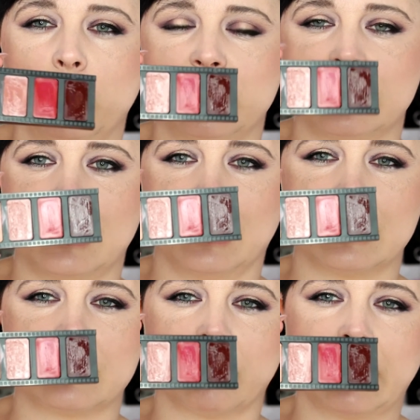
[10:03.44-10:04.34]
which is like
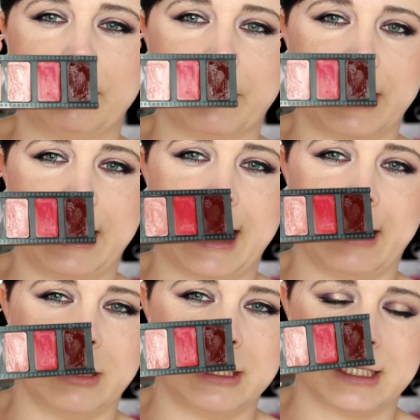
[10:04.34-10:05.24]
this really pretty
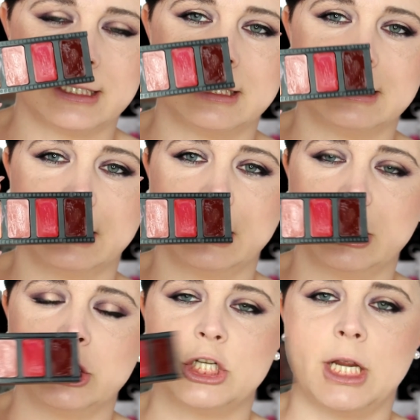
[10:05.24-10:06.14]
iridescent
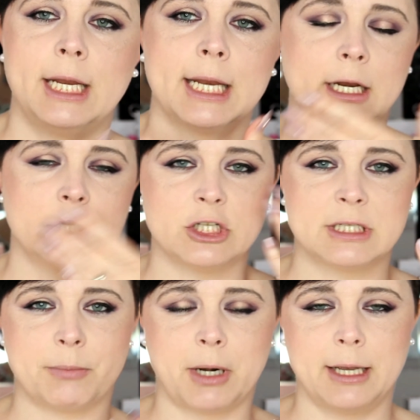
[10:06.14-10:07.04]
shade, and I
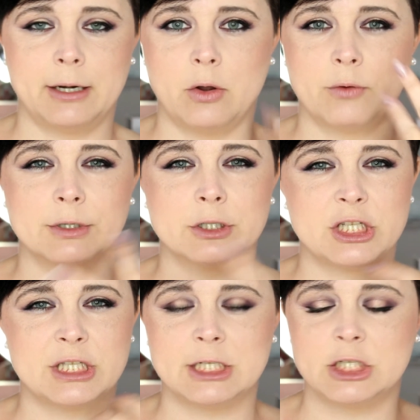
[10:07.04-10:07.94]
just applied it over it
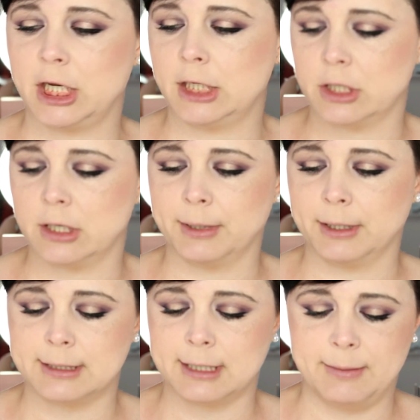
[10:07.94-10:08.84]
just to change it up a
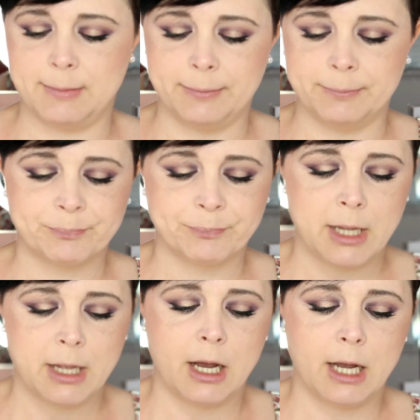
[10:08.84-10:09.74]
little tiny bit.
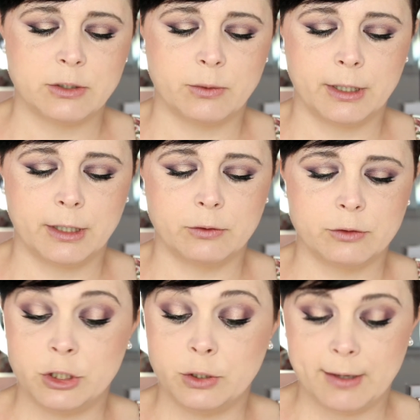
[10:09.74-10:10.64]
I don't want to go
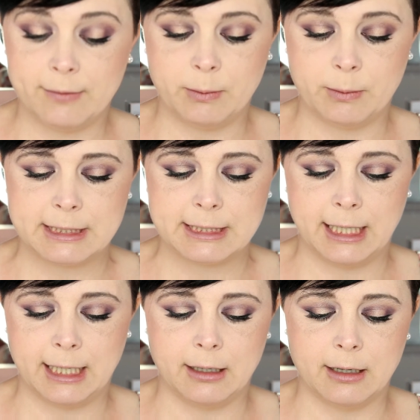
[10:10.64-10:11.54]
too heavy once
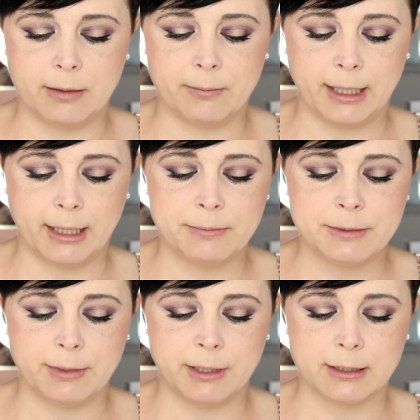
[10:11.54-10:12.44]
again on my
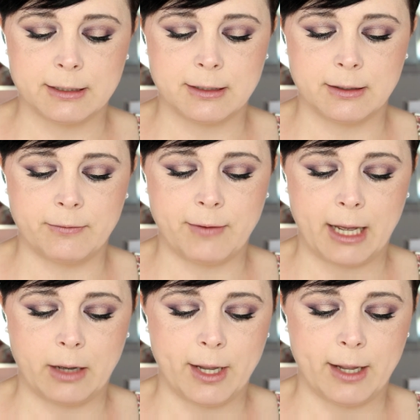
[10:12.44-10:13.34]
lips because of
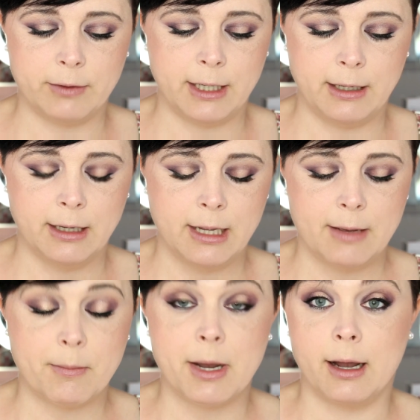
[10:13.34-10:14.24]
how heavy
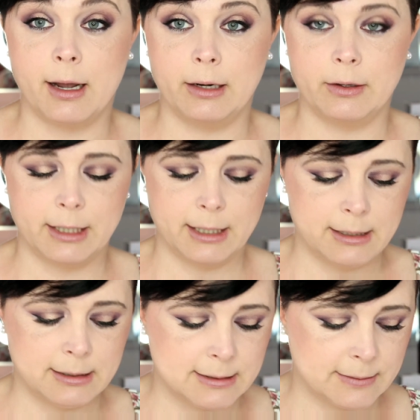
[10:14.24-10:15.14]
my eye look
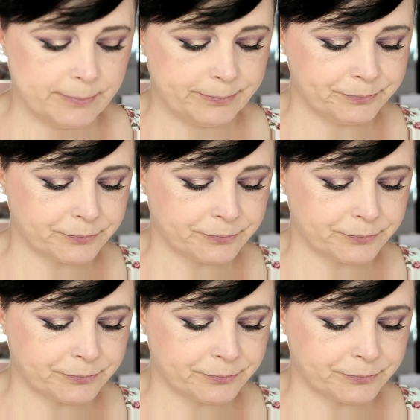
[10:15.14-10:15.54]
is.